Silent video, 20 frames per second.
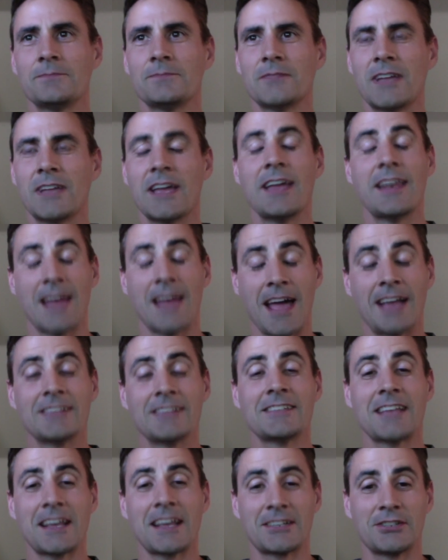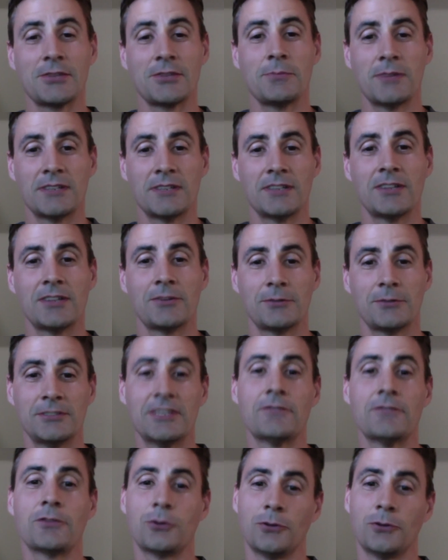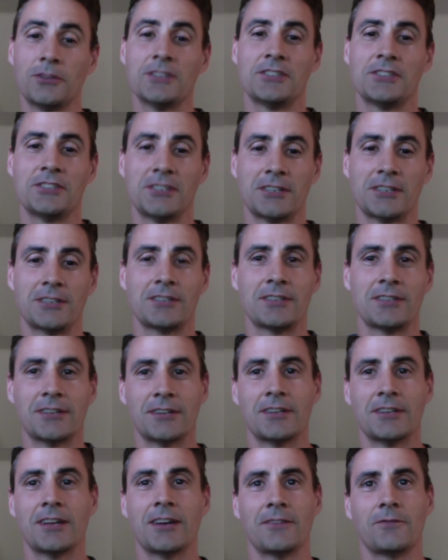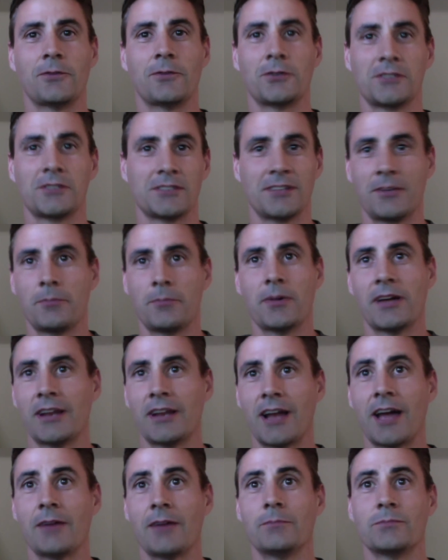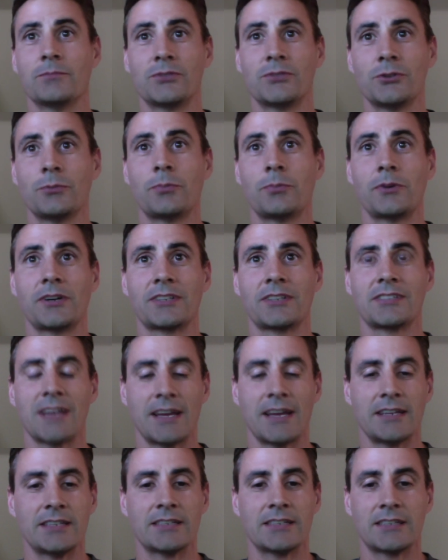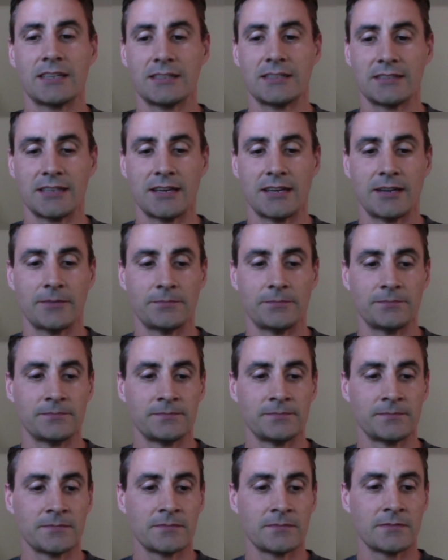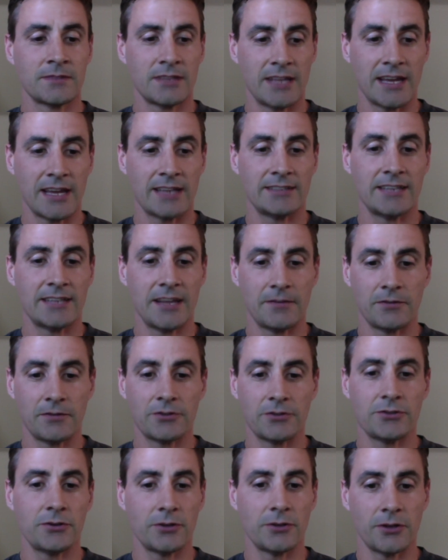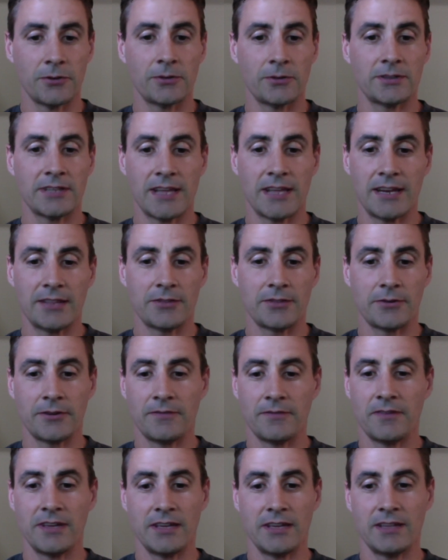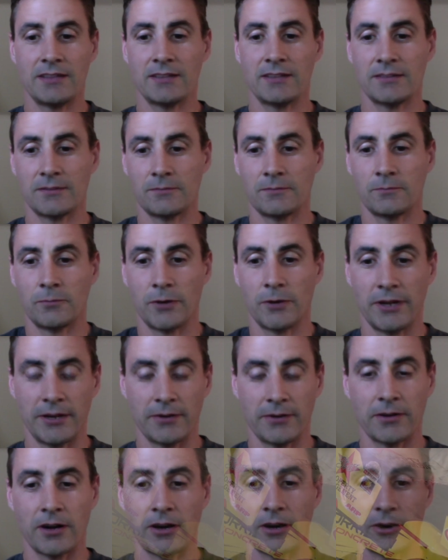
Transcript: It has actually been a little difficult this year, unfortunately, but I'm super excited because, Dave Vertullo at the 83V, we are